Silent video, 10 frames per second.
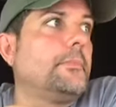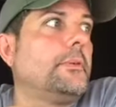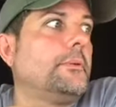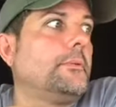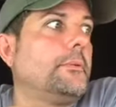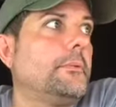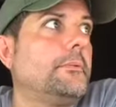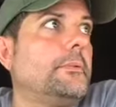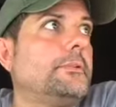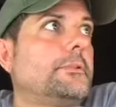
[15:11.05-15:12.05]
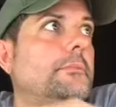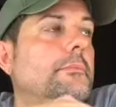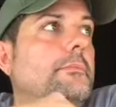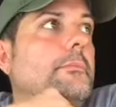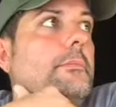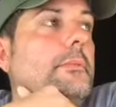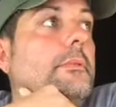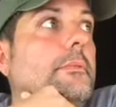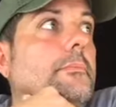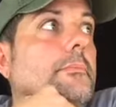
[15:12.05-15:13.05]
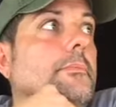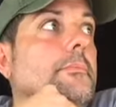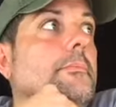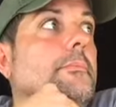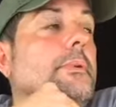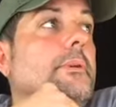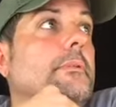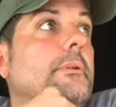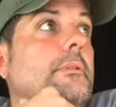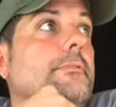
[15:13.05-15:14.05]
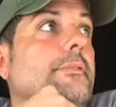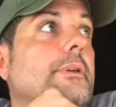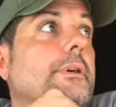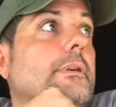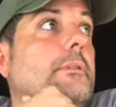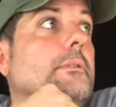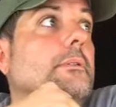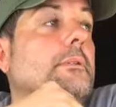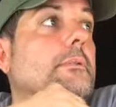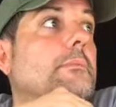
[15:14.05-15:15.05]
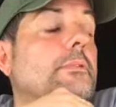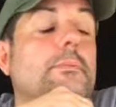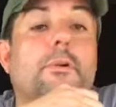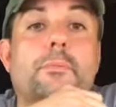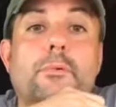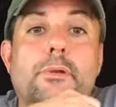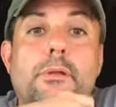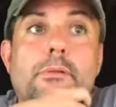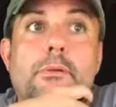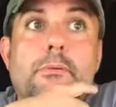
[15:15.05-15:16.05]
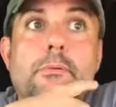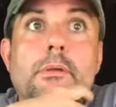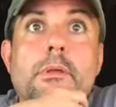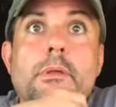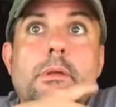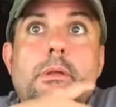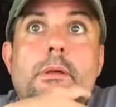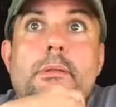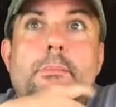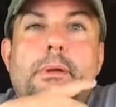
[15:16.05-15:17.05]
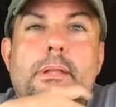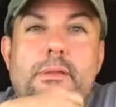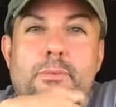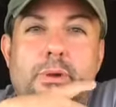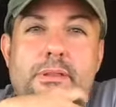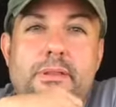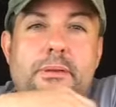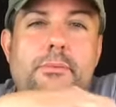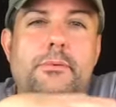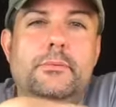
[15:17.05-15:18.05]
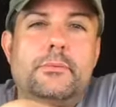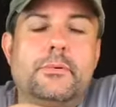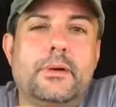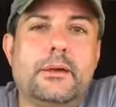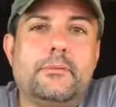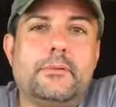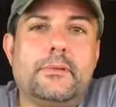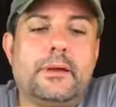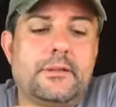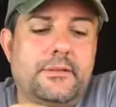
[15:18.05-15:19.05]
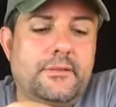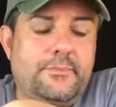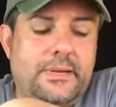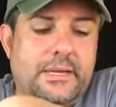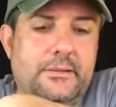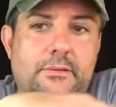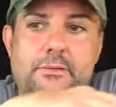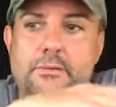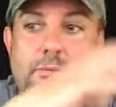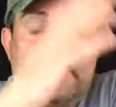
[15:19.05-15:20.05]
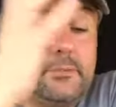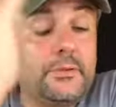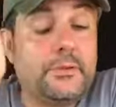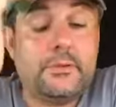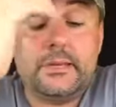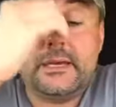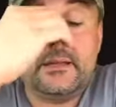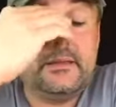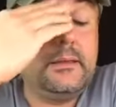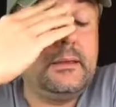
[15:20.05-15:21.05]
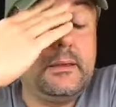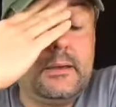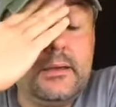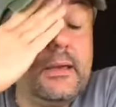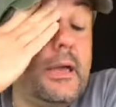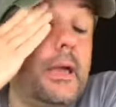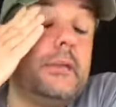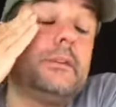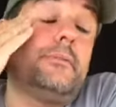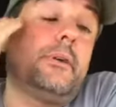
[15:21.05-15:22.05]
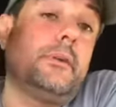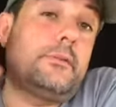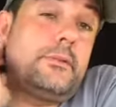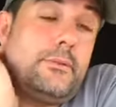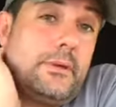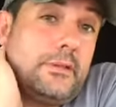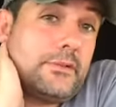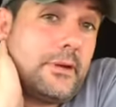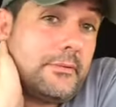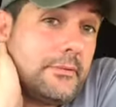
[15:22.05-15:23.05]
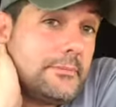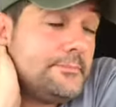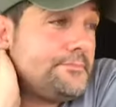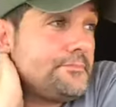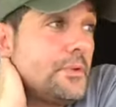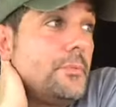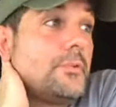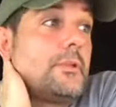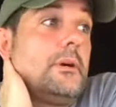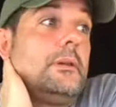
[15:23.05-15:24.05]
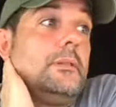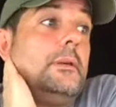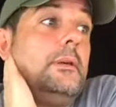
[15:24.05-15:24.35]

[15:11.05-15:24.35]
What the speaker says: They should be in flight tomorrow morning. So I think by next Wednesday, we'll have a lot of stuff back in the store. We're almost sold out of the HFA's New Way to Travel. They're almost gone.